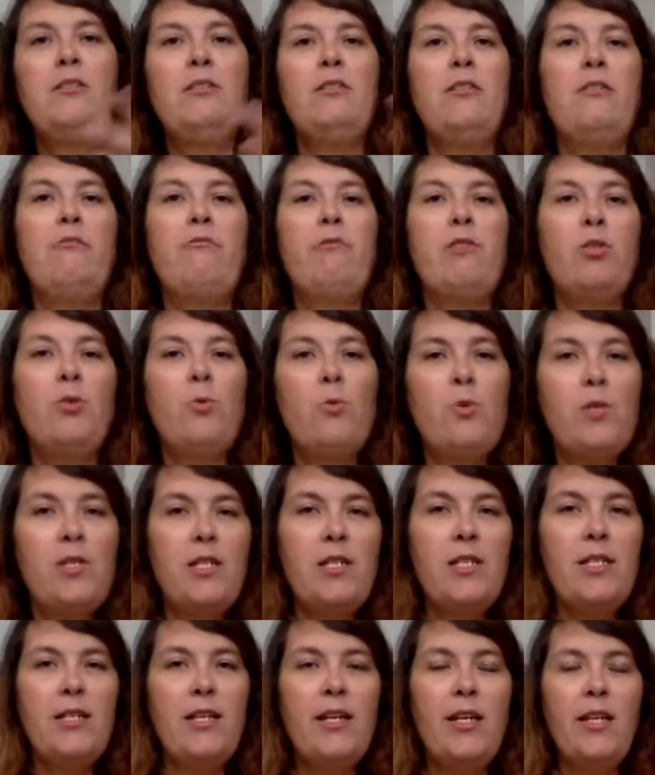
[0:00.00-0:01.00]
the
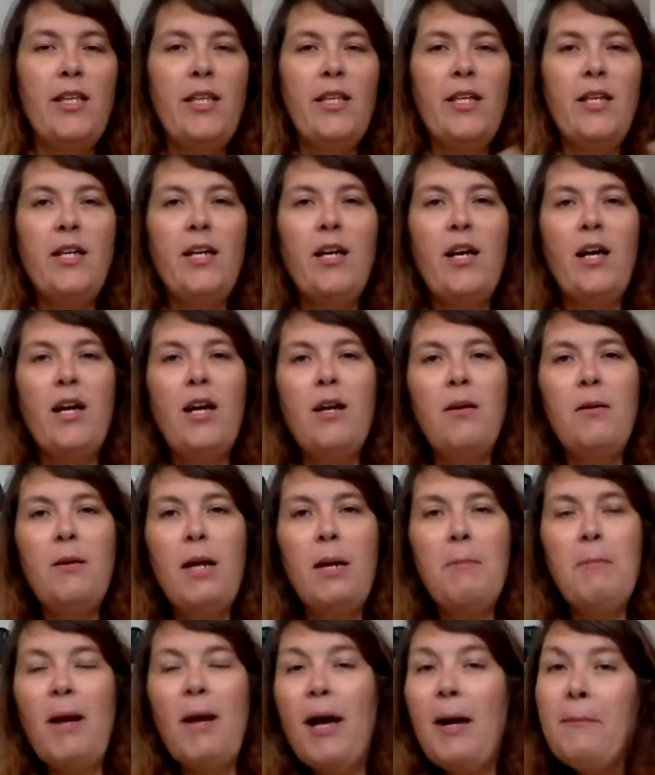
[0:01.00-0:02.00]
resources that I think
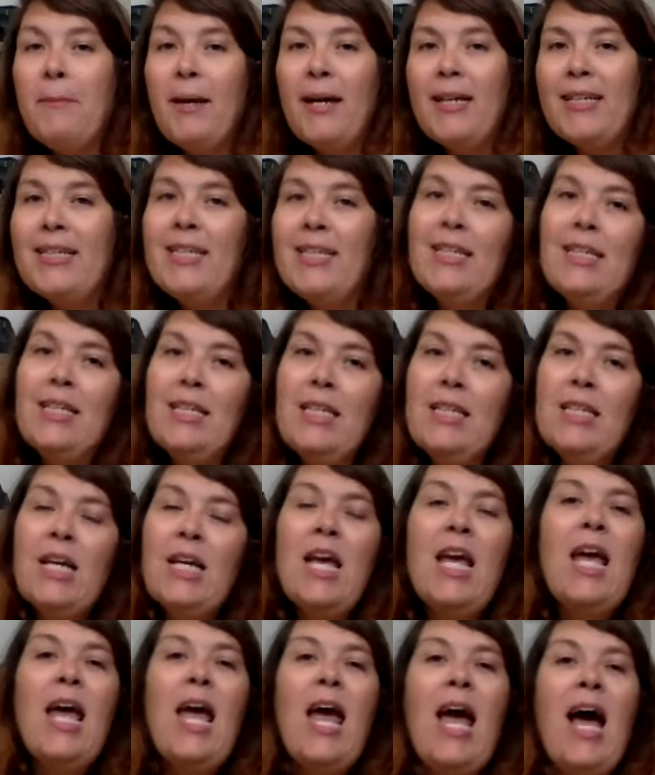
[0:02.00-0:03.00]
I might need,
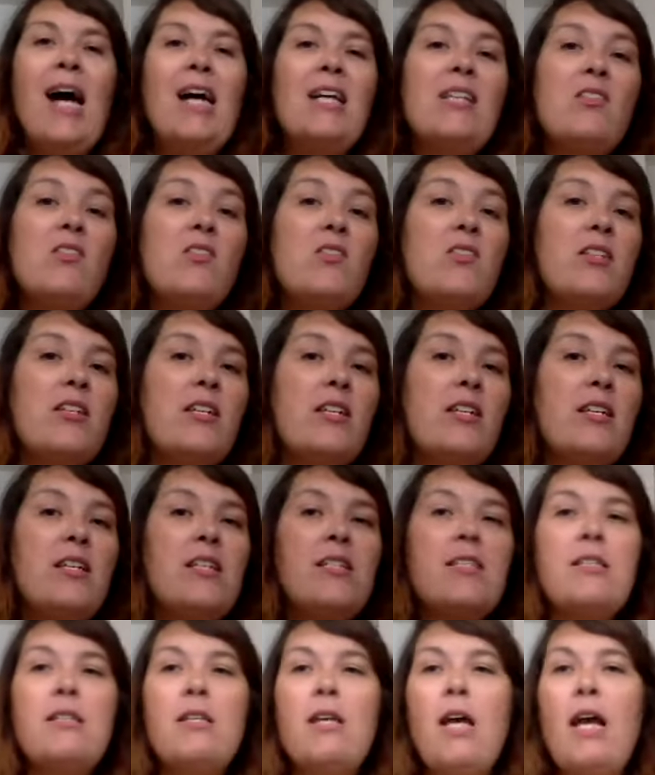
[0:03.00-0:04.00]
and this
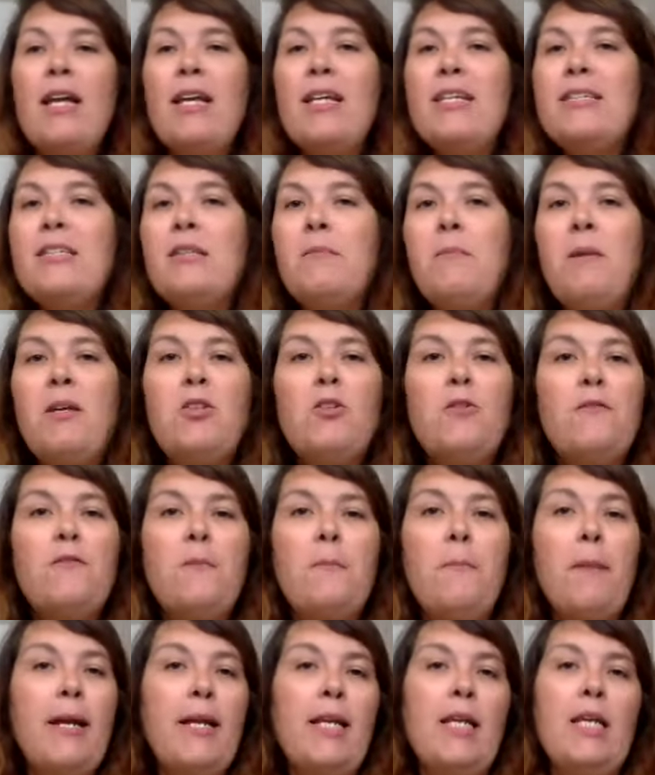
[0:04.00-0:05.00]
is an estimate of
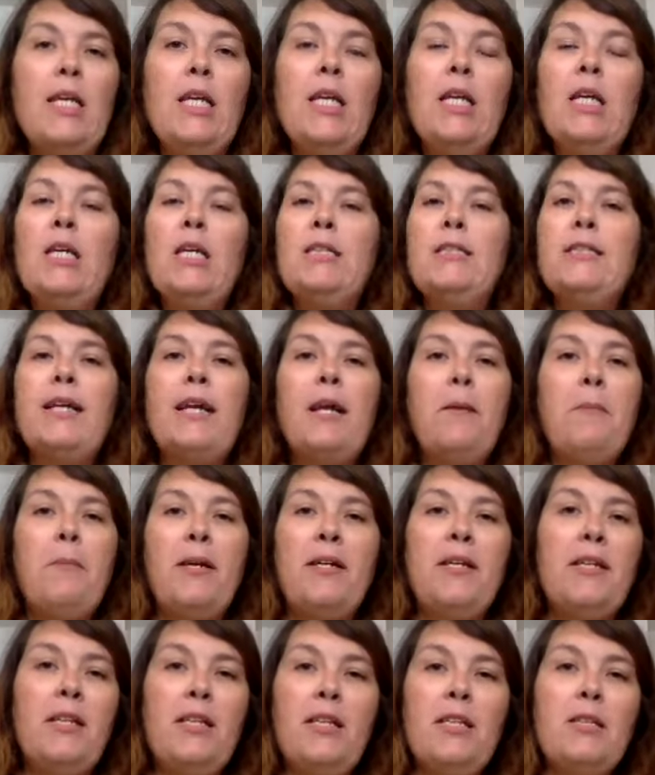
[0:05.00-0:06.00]
the money that I
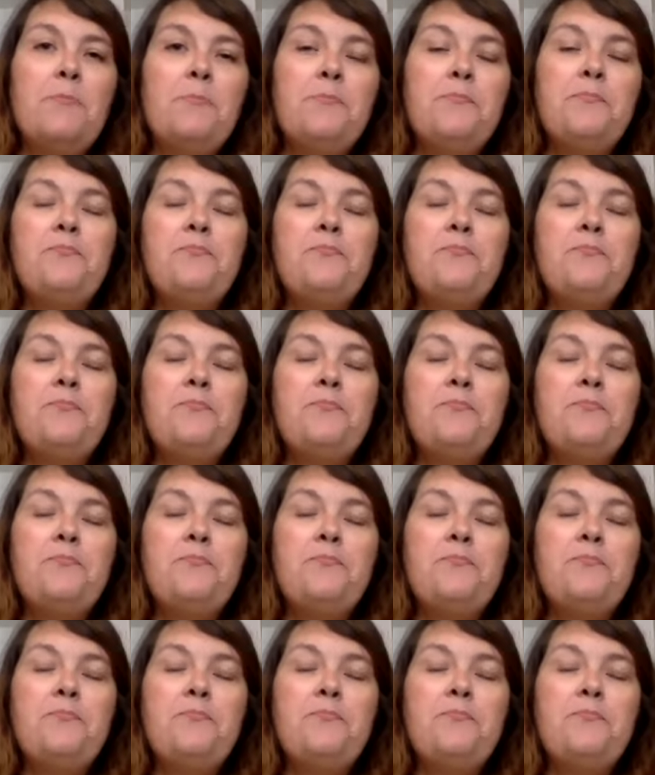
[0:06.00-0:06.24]
might need.